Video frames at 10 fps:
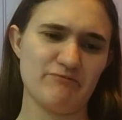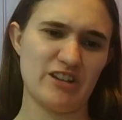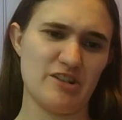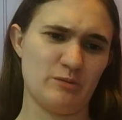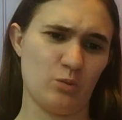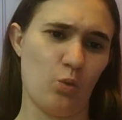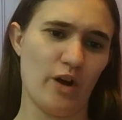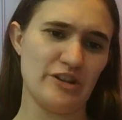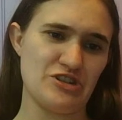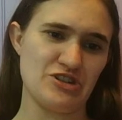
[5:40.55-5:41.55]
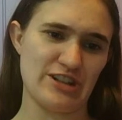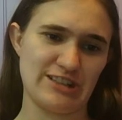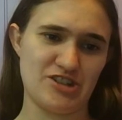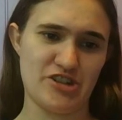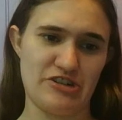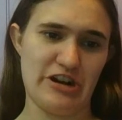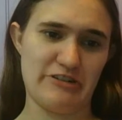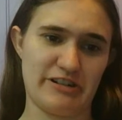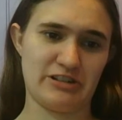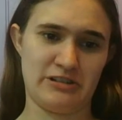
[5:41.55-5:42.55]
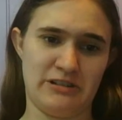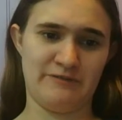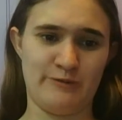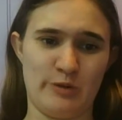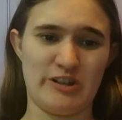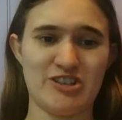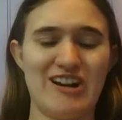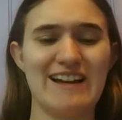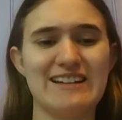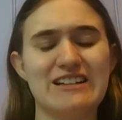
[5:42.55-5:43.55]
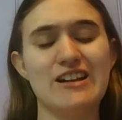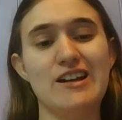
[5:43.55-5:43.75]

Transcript: it was just a generic term for a dragon.